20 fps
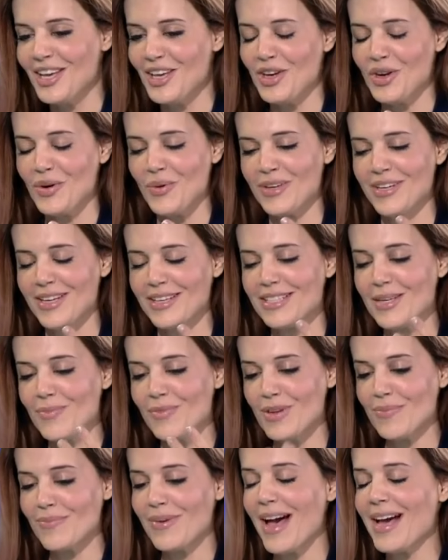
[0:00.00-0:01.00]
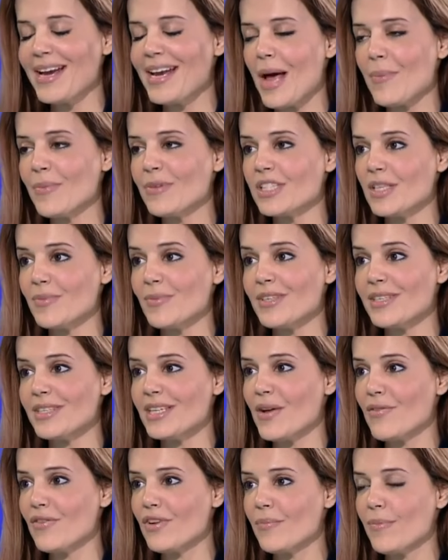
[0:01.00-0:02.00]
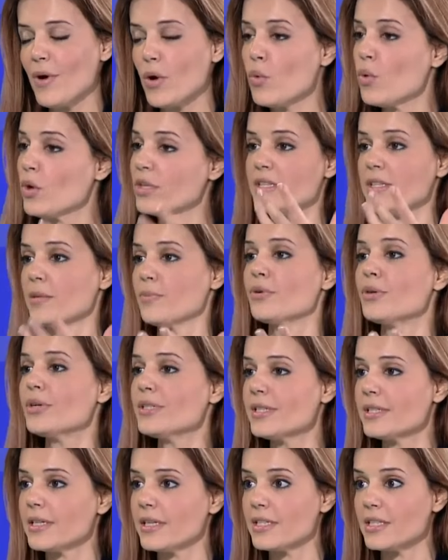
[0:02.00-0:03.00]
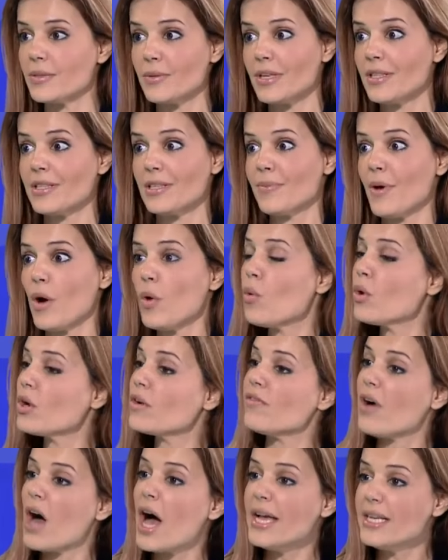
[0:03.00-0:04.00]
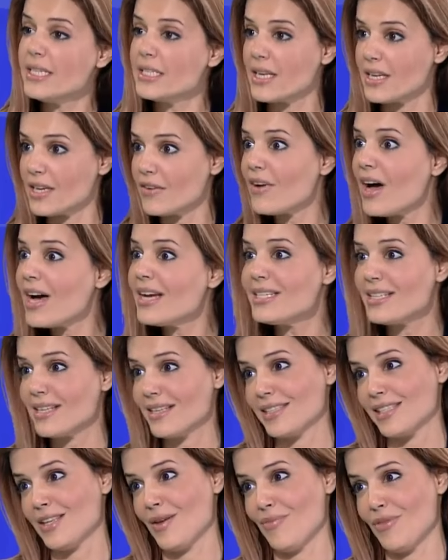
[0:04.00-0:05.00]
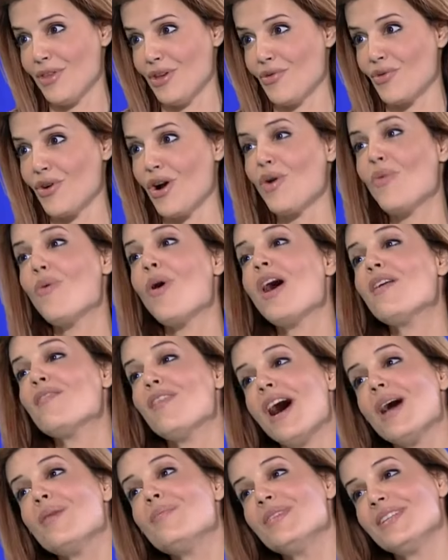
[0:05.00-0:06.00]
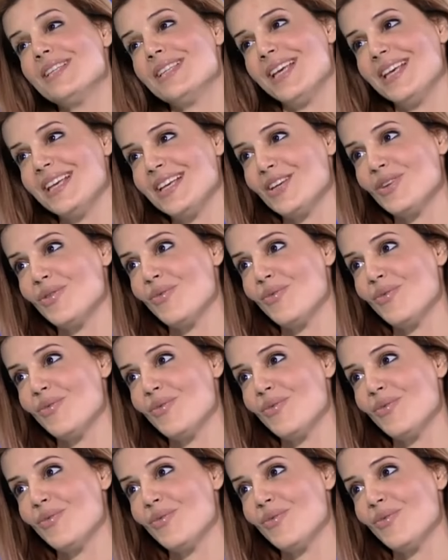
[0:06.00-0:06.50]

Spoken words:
you know, and something bad happens to him. It's never about what's the person. It's about what have I done? Have I done something wrong? Why have I been taken